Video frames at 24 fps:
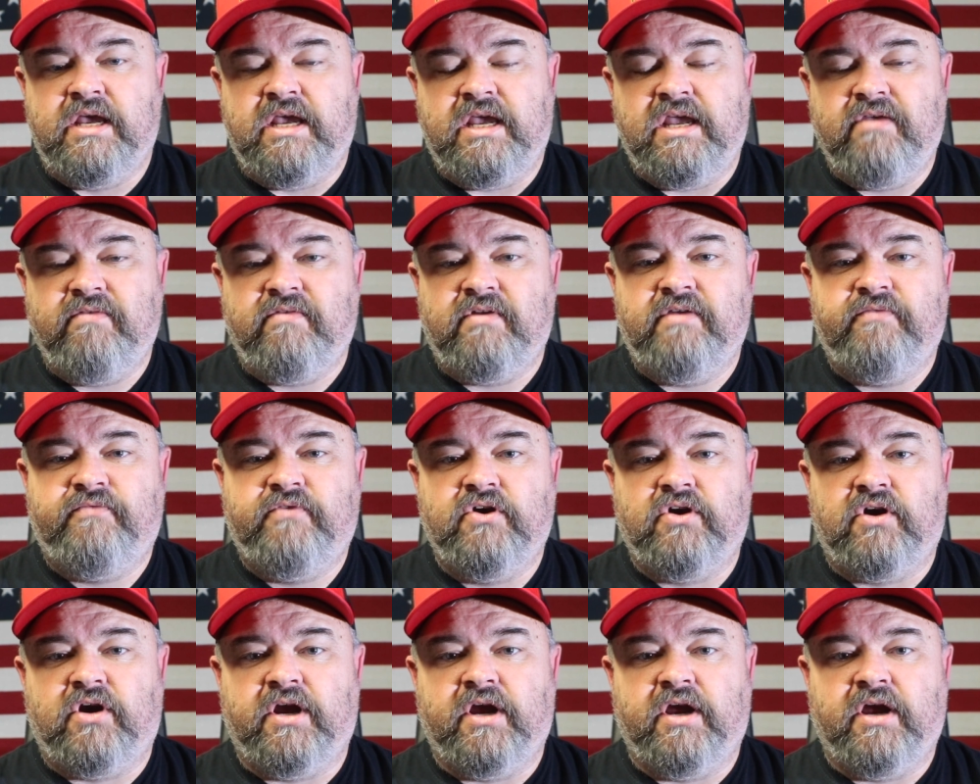Even if
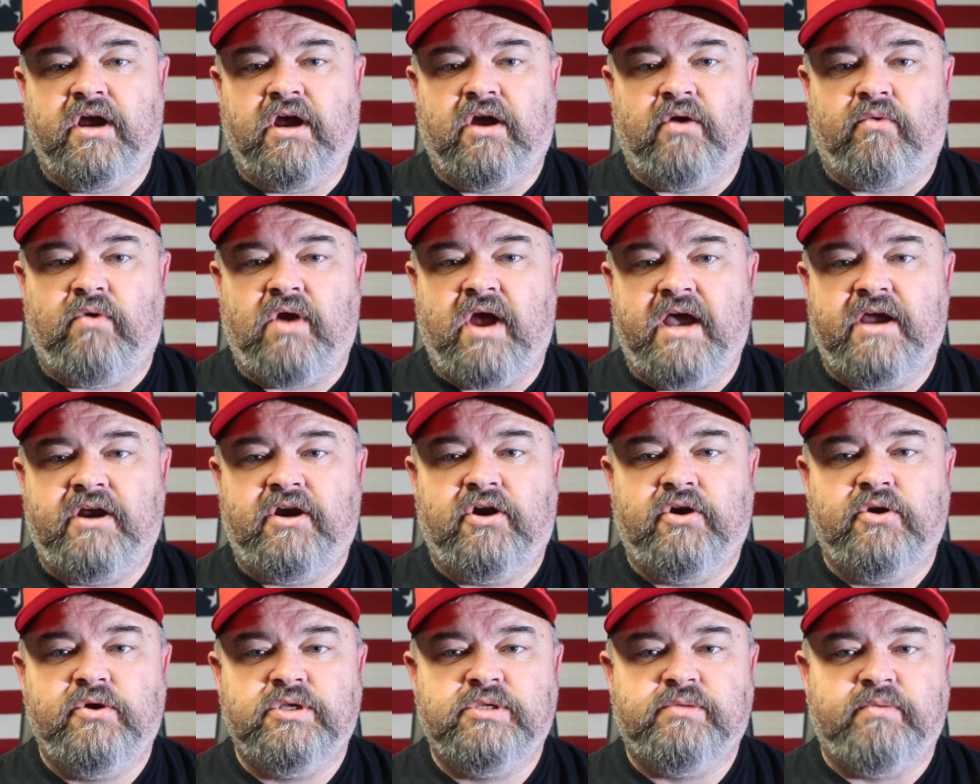you're a
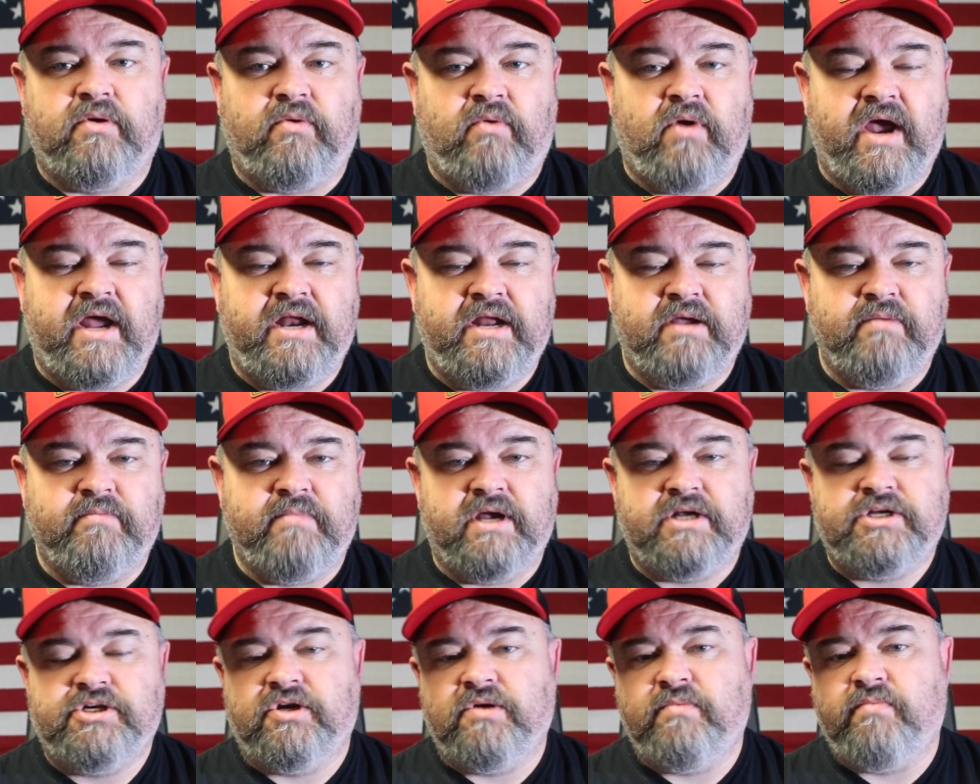rider who's been riding
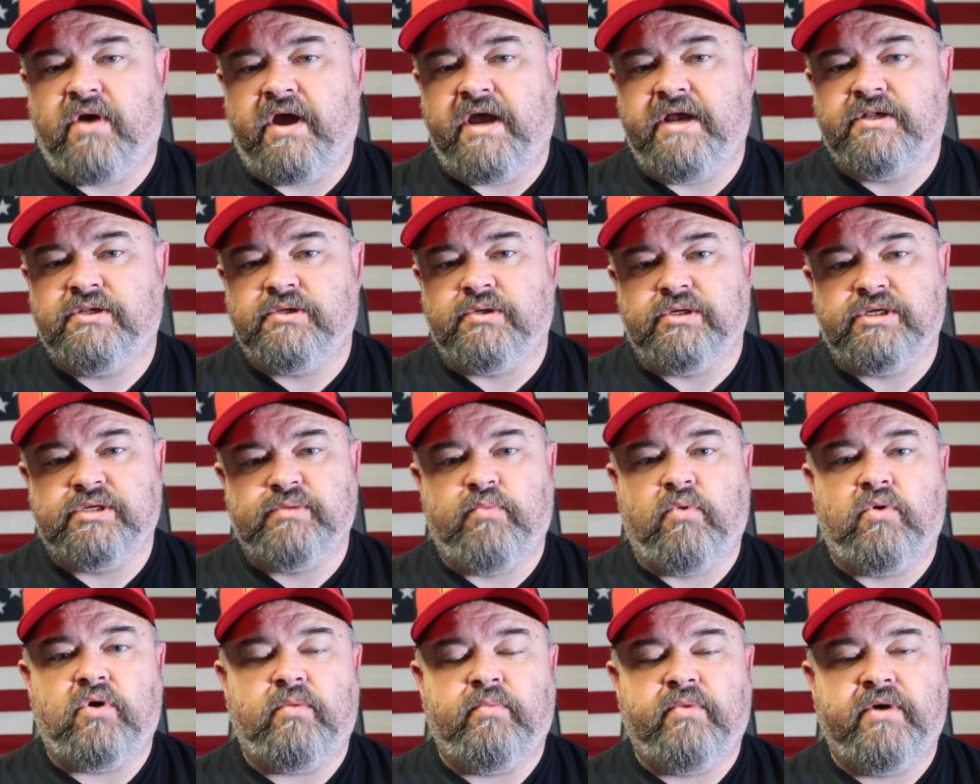metric bikes or
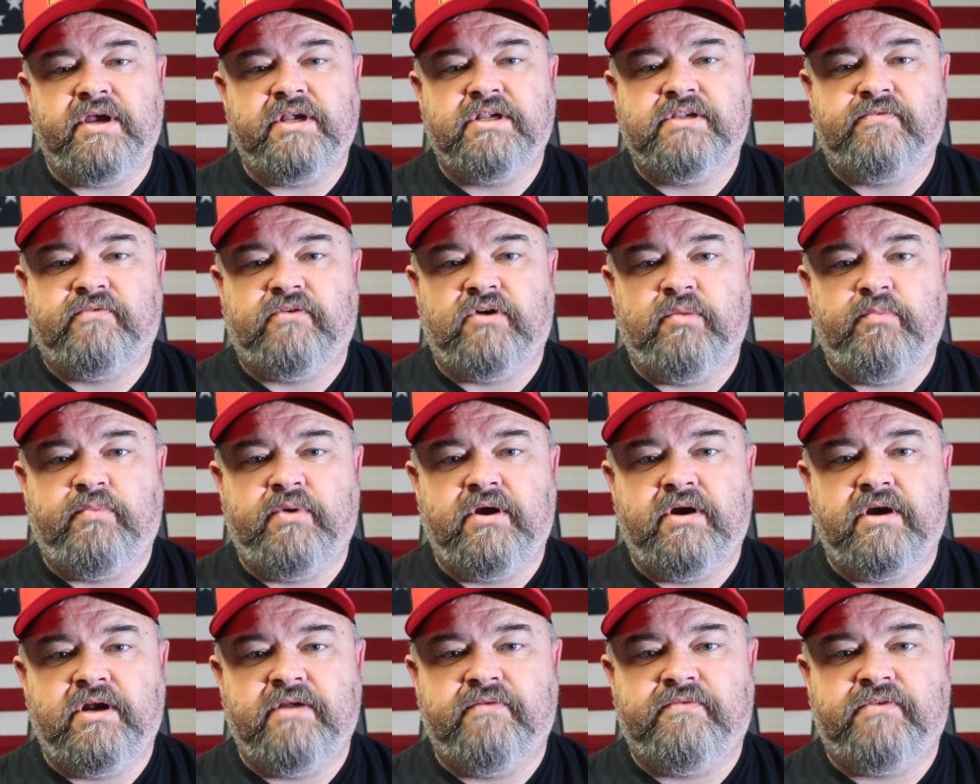sport bikes for a
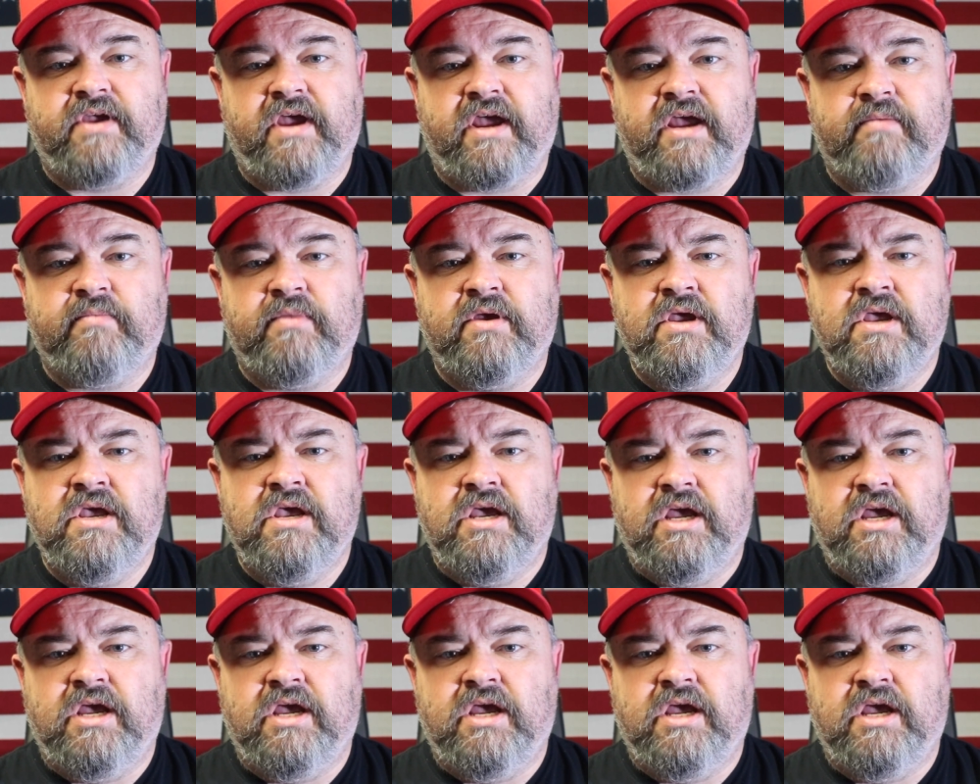period of time